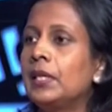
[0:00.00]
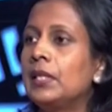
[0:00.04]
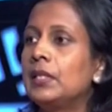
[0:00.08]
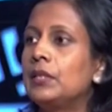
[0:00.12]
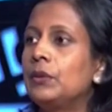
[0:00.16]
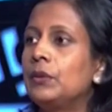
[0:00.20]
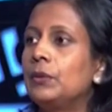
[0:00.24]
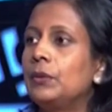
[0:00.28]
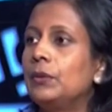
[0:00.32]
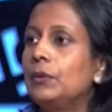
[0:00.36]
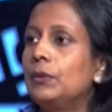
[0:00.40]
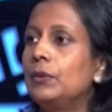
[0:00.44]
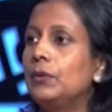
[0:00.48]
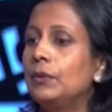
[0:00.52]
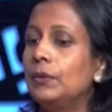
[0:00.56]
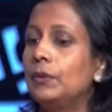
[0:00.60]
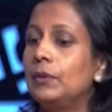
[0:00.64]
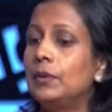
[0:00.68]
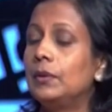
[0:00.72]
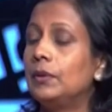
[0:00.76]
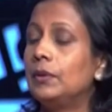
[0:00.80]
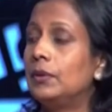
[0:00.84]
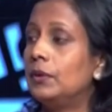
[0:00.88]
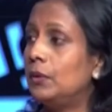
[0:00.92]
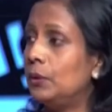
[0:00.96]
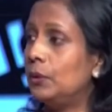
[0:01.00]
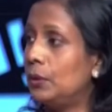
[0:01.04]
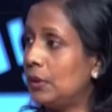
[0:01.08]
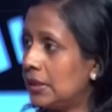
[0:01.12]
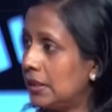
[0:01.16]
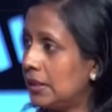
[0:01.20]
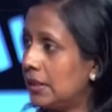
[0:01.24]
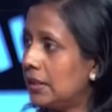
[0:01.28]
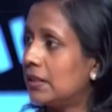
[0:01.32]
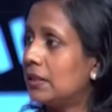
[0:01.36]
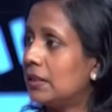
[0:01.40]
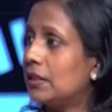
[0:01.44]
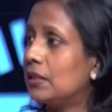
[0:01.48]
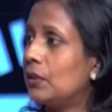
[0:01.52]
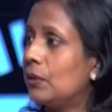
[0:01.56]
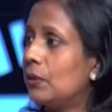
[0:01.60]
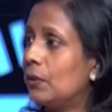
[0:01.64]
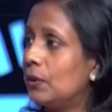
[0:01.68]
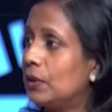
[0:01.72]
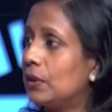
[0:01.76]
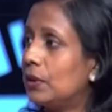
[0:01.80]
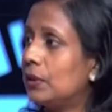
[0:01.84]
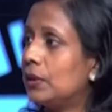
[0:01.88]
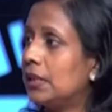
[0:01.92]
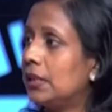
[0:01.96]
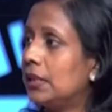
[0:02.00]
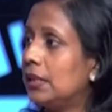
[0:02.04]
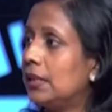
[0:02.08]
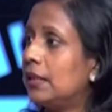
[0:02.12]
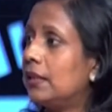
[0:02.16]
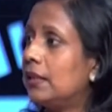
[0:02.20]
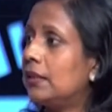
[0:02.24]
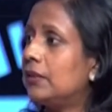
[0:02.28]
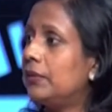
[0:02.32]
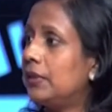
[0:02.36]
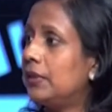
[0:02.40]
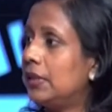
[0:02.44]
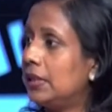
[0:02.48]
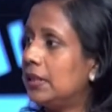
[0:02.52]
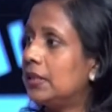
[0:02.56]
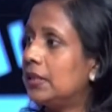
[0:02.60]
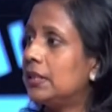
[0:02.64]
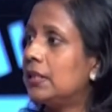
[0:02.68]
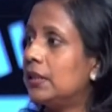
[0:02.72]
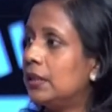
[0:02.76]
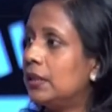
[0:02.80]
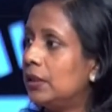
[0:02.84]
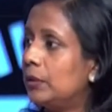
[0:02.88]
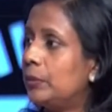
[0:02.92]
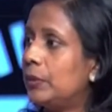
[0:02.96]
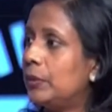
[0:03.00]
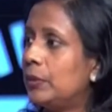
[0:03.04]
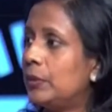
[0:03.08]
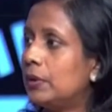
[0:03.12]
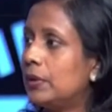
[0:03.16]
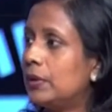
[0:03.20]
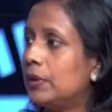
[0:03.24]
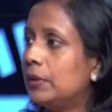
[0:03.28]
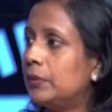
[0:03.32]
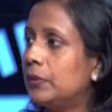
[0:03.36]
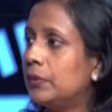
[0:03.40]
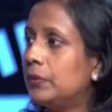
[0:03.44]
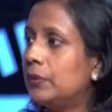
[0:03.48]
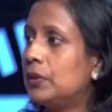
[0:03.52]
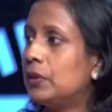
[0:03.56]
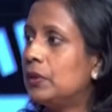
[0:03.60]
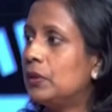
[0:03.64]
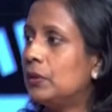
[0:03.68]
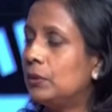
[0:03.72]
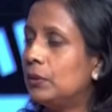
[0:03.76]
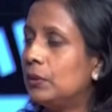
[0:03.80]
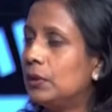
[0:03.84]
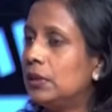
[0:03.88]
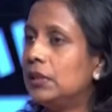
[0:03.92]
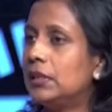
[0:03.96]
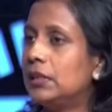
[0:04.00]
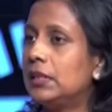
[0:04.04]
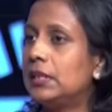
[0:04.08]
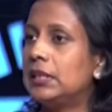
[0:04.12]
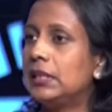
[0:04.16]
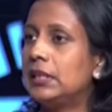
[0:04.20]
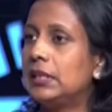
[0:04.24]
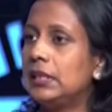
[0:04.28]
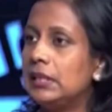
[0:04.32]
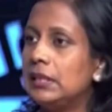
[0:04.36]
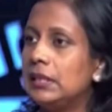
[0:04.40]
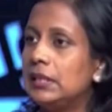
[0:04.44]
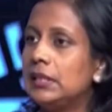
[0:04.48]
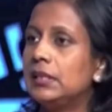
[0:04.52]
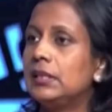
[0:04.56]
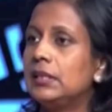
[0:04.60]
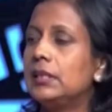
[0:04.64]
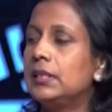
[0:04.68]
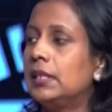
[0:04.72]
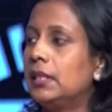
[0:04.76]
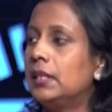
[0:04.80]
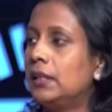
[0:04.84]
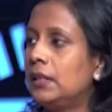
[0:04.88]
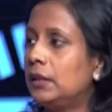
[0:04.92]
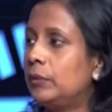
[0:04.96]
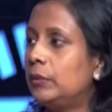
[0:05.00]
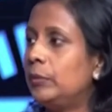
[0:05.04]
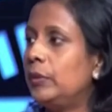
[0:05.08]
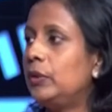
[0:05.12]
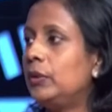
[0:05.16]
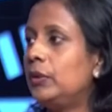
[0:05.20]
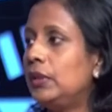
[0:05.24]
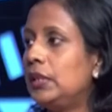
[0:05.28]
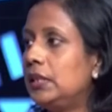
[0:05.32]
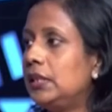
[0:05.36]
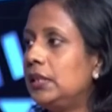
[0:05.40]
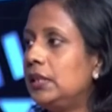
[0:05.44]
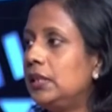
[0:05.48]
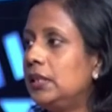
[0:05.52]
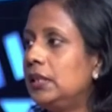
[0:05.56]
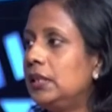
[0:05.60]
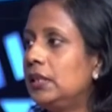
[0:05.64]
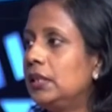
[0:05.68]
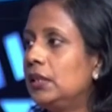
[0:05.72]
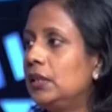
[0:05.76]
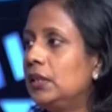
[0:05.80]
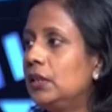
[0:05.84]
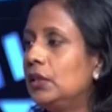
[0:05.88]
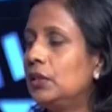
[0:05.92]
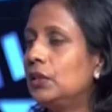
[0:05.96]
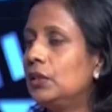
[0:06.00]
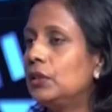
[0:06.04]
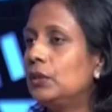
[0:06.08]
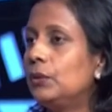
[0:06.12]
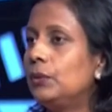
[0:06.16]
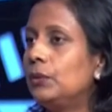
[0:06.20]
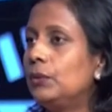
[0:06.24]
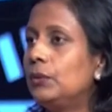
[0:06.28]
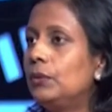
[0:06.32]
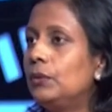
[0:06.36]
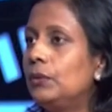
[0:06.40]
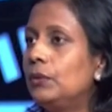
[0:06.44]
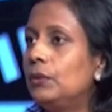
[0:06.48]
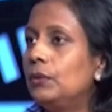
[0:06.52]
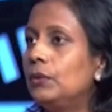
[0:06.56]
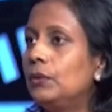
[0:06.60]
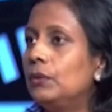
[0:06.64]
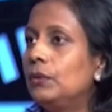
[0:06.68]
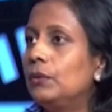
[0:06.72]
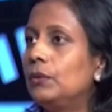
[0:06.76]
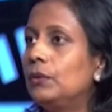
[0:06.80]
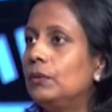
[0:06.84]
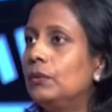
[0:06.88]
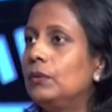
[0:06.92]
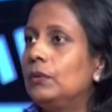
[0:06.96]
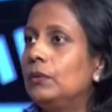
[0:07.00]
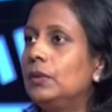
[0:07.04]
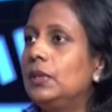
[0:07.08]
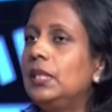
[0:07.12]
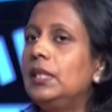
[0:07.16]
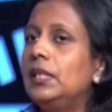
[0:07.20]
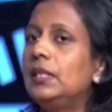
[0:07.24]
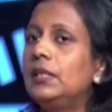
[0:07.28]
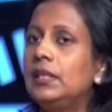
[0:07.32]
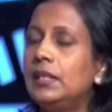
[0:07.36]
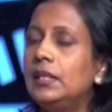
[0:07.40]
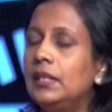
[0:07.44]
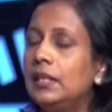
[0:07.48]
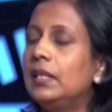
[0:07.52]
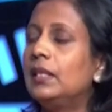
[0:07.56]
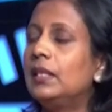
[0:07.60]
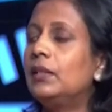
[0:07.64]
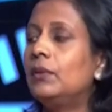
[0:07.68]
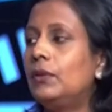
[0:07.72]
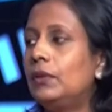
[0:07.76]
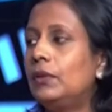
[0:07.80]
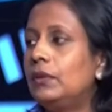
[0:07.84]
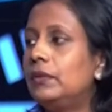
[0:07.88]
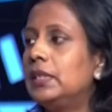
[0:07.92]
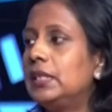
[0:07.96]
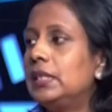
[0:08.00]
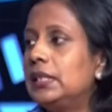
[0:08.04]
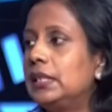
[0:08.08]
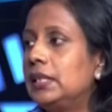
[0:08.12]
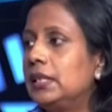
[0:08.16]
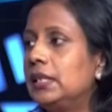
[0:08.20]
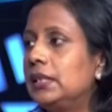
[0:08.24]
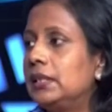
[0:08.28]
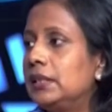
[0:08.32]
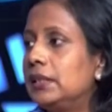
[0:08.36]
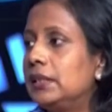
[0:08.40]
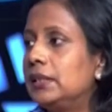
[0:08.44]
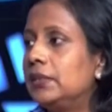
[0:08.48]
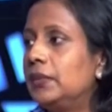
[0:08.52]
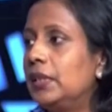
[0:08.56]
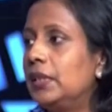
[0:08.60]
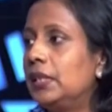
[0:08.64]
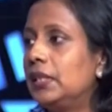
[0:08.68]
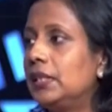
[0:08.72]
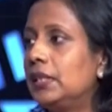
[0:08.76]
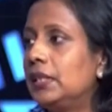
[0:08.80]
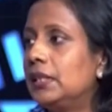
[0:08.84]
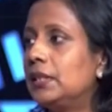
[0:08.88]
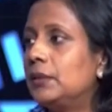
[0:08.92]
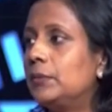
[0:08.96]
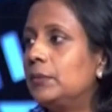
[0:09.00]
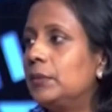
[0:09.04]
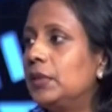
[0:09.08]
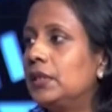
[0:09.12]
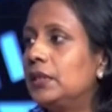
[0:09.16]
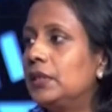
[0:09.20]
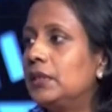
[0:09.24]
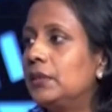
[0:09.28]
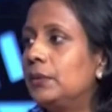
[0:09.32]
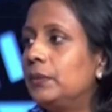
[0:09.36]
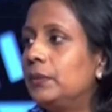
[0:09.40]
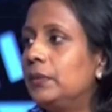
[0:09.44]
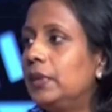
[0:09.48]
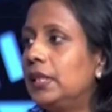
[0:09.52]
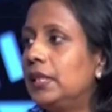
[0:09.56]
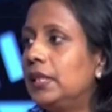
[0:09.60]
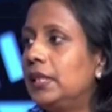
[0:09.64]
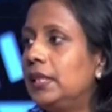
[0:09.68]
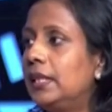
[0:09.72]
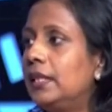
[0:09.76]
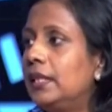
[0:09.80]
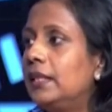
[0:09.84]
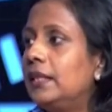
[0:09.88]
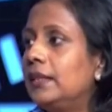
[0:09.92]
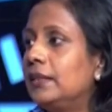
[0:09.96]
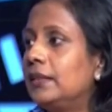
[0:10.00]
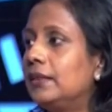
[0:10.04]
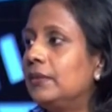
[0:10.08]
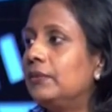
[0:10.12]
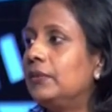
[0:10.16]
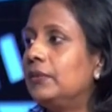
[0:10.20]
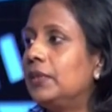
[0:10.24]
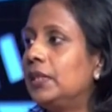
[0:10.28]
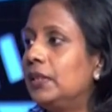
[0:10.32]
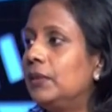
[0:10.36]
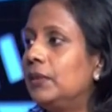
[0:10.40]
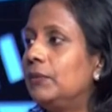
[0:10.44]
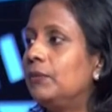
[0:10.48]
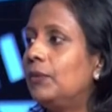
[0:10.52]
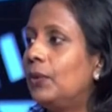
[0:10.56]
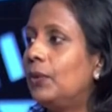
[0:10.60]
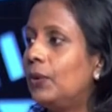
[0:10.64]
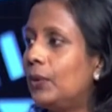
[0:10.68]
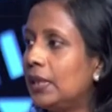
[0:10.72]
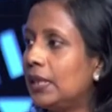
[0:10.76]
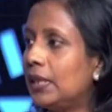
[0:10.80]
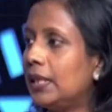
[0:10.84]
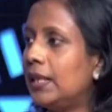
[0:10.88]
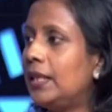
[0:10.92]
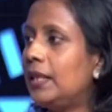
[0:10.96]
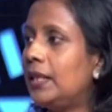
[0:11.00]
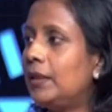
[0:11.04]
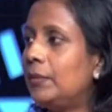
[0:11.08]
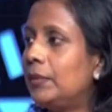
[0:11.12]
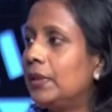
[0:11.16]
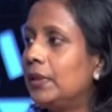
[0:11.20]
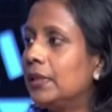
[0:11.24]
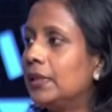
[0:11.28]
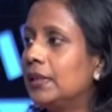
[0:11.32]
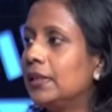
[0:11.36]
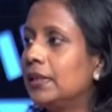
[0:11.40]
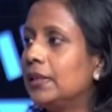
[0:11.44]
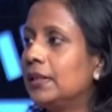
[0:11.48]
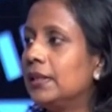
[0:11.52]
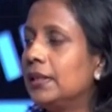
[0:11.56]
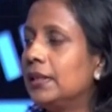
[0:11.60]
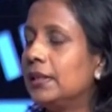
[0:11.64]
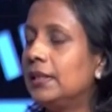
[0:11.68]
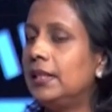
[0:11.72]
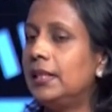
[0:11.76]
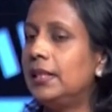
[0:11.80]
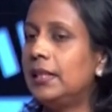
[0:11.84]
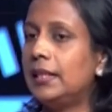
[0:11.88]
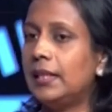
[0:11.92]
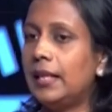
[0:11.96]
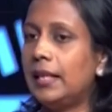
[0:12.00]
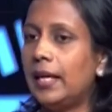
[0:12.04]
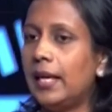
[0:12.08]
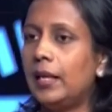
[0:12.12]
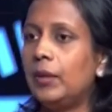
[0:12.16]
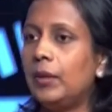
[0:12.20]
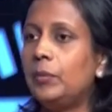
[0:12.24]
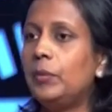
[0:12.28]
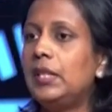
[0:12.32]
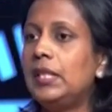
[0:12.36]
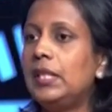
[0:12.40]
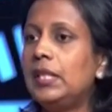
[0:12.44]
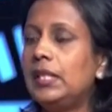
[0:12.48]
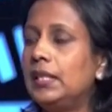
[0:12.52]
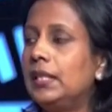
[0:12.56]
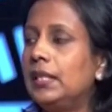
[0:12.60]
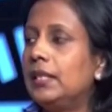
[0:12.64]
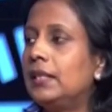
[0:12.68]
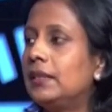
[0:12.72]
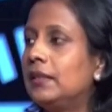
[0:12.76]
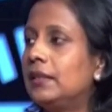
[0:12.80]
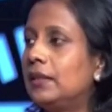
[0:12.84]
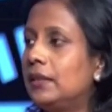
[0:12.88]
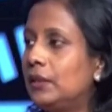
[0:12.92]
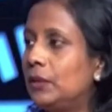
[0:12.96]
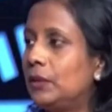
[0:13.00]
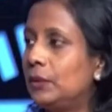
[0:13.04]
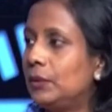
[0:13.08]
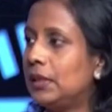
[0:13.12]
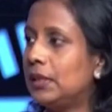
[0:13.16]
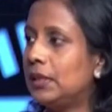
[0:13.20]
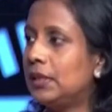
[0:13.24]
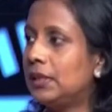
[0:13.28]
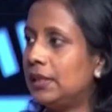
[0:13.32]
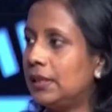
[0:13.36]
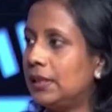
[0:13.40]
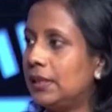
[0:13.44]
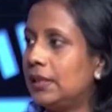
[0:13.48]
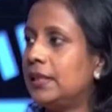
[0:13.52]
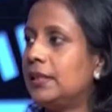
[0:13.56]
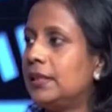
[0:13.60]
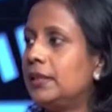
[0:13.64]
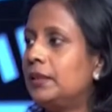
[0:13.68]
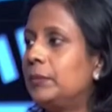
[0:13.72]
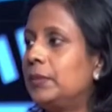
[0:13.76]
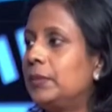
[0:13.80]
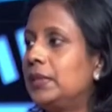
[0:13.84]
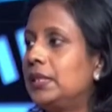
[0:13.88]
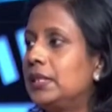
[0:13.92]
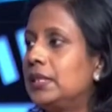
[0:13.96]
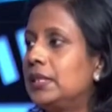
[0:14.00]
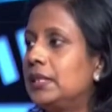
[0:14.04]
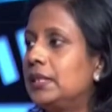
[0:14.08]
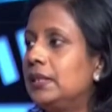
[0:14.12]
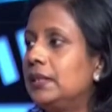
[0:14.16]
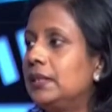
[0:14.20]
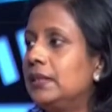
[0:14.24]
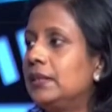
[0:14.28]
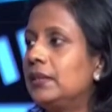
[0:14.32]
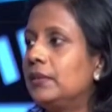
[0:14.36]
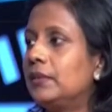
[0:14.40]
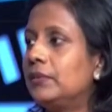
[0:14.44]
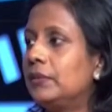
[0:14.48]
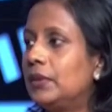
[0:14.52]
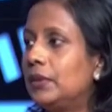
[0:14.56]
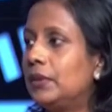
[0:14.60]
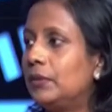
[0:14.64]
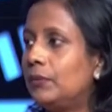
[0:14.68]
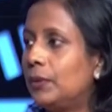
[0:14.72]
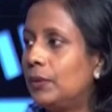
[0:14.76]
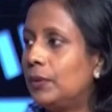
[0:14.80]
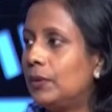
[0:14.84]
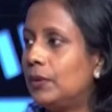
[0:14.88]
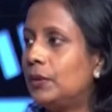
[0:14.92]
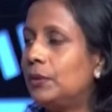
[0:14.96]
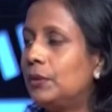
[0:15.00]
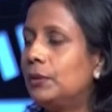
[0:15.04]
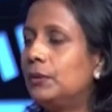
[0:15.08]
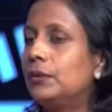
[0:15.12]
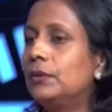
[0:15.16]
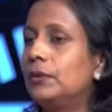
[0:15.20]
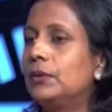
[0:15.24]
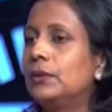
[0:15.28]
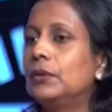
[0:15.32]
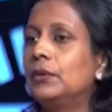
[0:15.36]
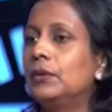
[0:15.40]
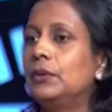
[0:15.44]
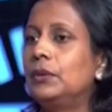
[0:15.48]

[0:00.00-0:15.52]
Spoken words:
So those sections also conduct various other programs for students, teachers, and community. So they can always reach us. We are reachable. So we are there. If they want help, they can be connected to the correct person if they want to,